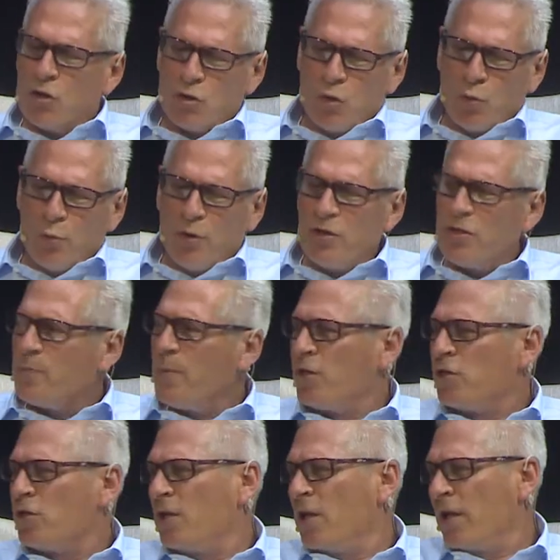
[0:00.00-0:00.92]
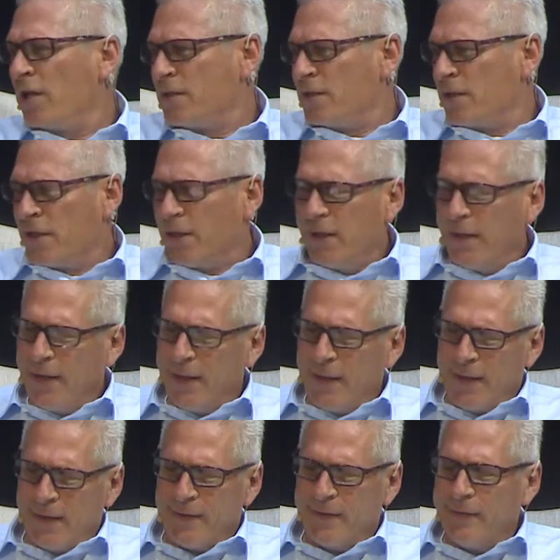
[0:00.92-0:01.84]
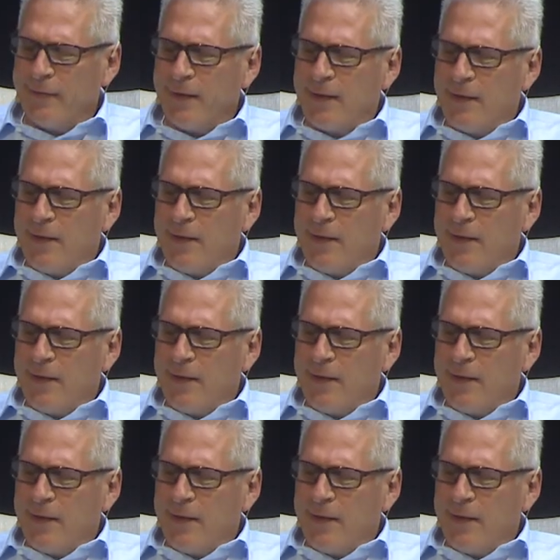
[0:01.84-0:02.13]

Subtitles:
So we're specializing in